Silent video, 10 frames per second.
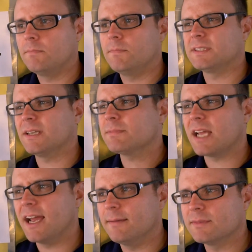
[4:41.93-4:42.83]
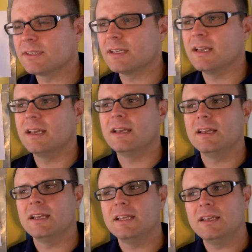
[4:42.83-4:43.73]
But sometimes,
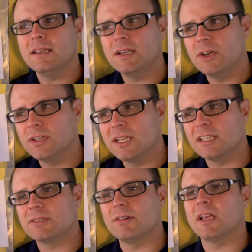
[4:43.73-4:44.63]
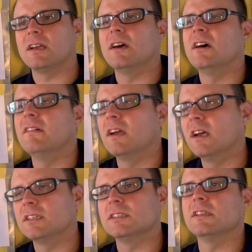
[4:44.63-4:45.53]
you get to where like, oh my
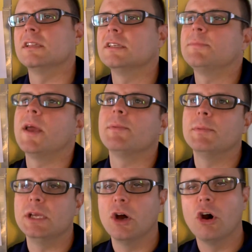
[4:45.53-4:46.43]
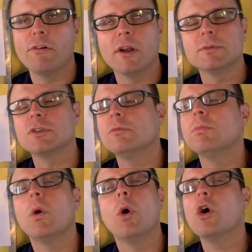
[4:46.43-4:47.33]
gosh, just let this paper be over. I'm so
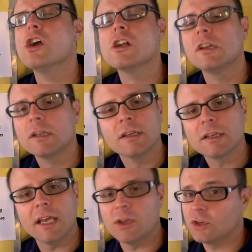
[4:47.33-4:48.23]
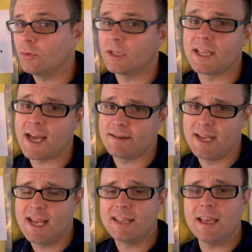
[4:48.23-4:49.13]
bored. Okay? You don't want that.
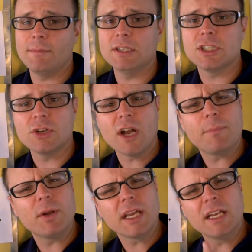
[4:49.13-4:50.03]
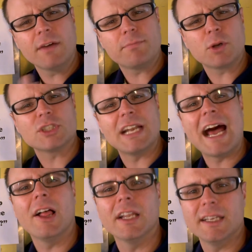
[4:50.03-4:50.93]
That means that you're not putting enough
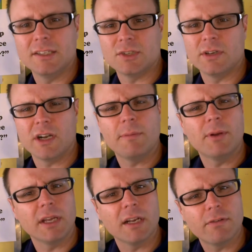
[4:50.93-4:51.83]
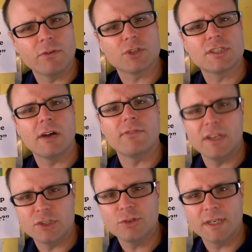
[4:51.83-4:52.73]
personality into it. You're not putting enough of yourself
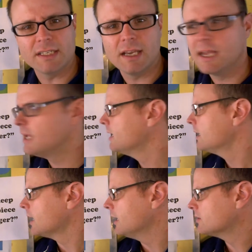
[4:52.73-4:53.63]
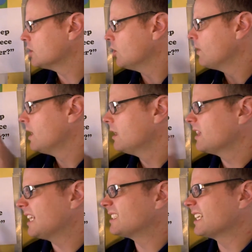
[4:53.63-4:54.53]
into it. Okay? So
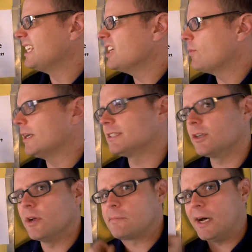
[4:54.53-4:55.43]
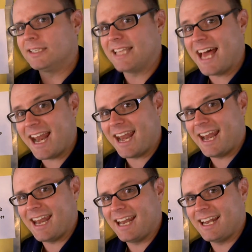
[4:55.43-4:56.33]
that's the key question. Go ahead and pause that
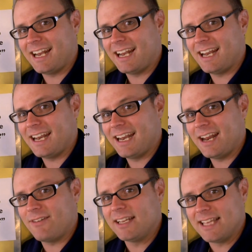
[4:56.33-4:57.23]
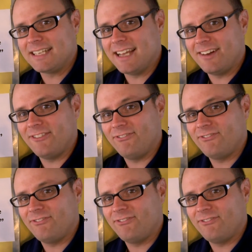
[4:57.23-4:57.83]
and write that down.